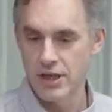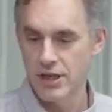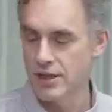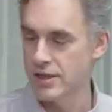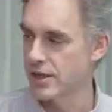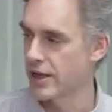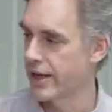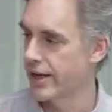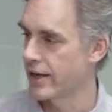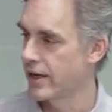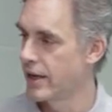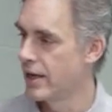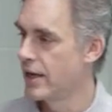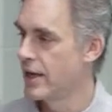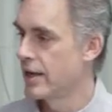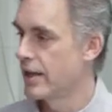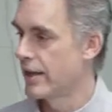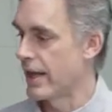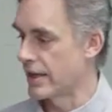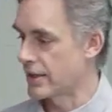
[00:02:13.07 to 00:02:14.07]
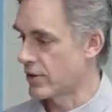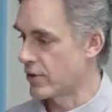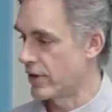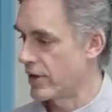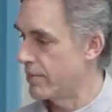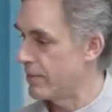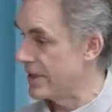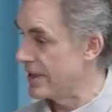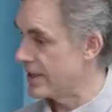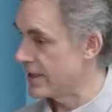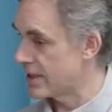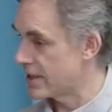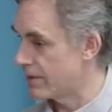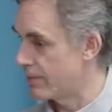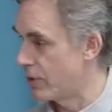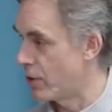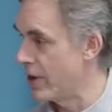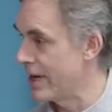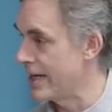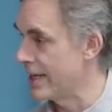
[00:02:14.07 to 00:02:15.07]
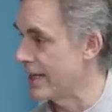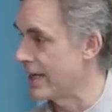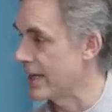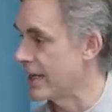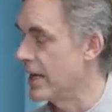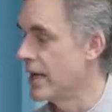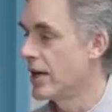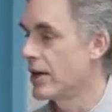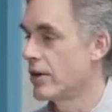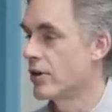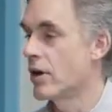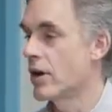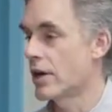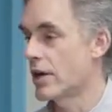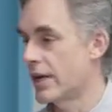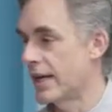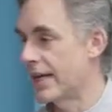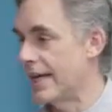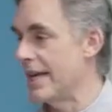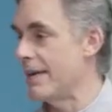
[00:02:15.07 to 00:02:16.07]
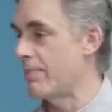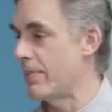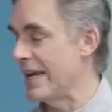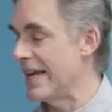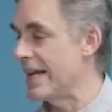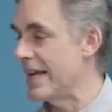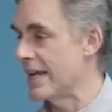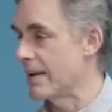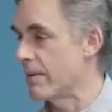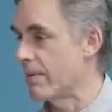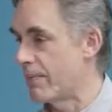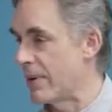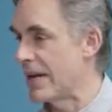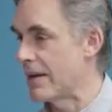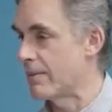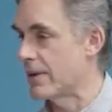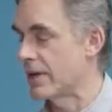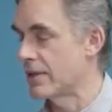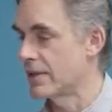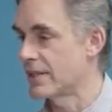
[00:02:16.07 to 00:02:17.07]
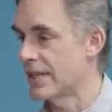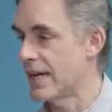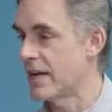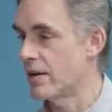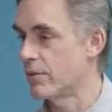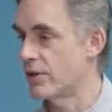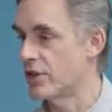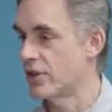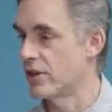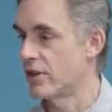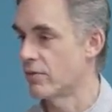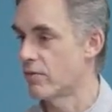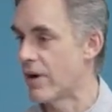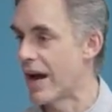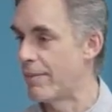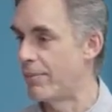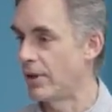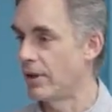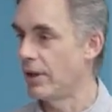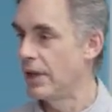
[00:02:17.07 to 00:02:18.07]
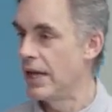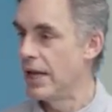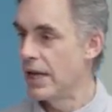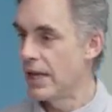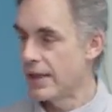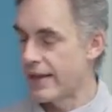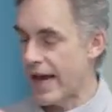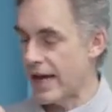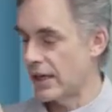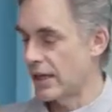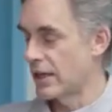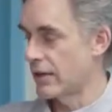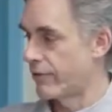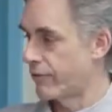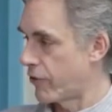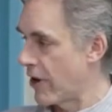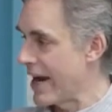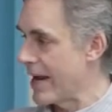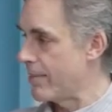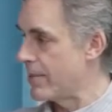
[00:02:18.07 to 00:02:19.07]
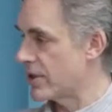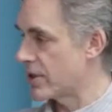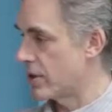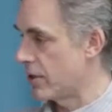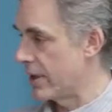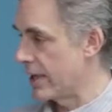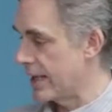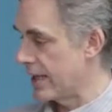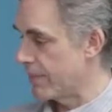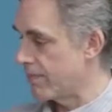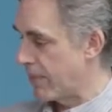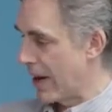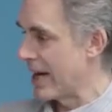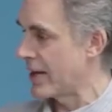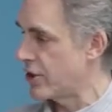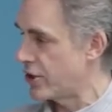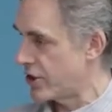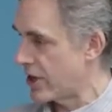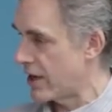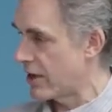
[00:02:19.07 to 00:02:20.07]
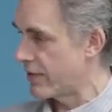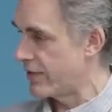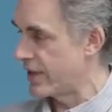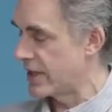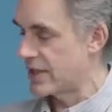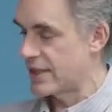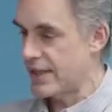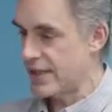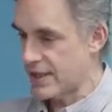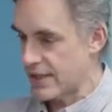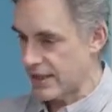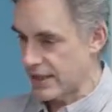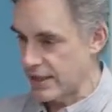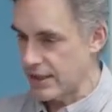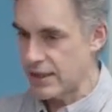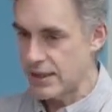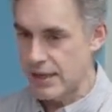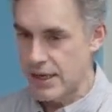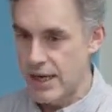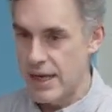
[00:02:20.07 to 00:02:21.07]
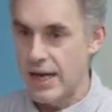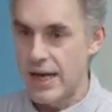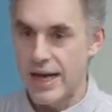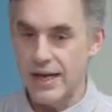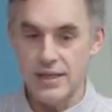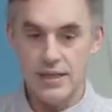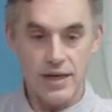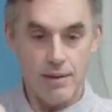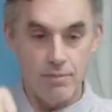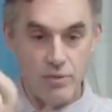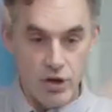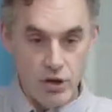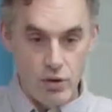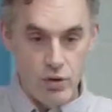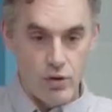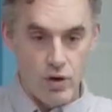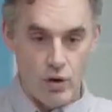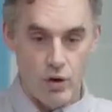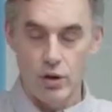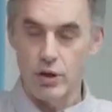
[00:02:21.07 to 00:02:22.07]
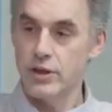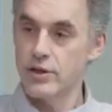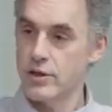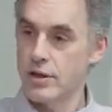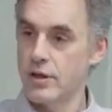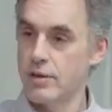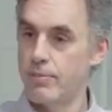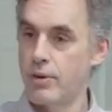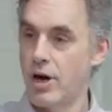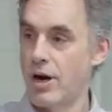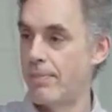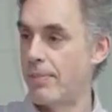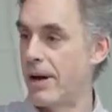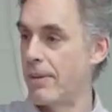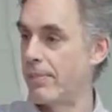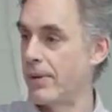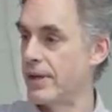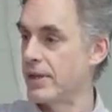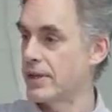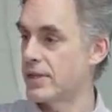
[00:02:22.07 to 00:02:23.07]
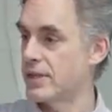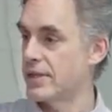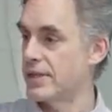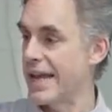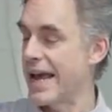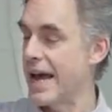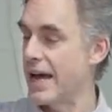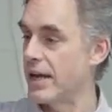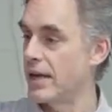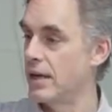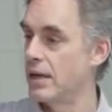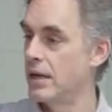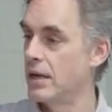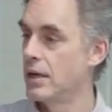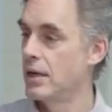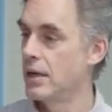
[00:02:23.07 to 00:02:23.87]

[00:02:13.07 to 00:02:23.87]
It's like, that's going to be disappointing. You're not going to keep eating the peanut butter sandwich in the rubble. That little frame is going to get punished out of existence, and some new goal is going to pop up in its stead.